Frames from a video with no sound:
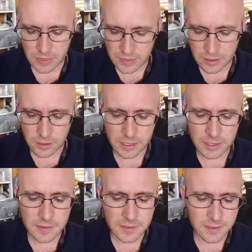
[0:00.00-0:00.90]
there
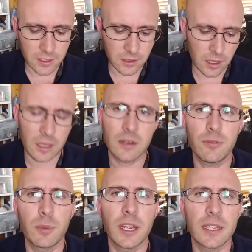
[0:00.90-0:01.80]
is a lot of
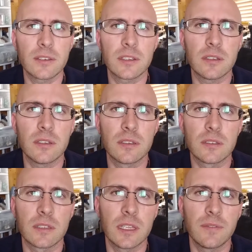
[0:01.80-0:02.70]
practical
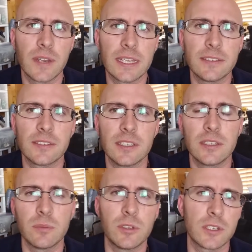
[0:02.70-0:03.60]
advice in
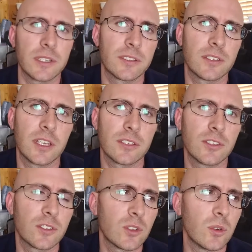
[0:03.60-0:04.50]
the book. It's not
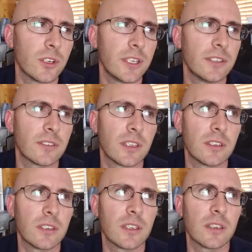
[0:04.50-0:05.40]
just stories
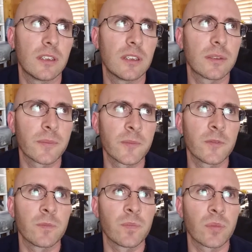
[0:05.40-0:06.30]
and
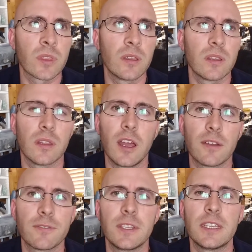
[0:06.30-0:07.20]

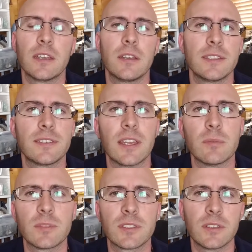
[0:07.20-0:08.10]
lofty
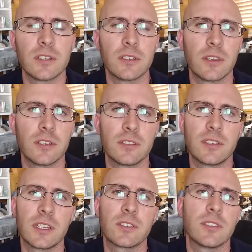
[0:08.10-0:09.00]
concepts. There's
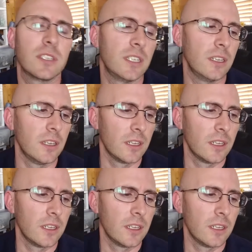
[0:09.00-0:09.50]
actually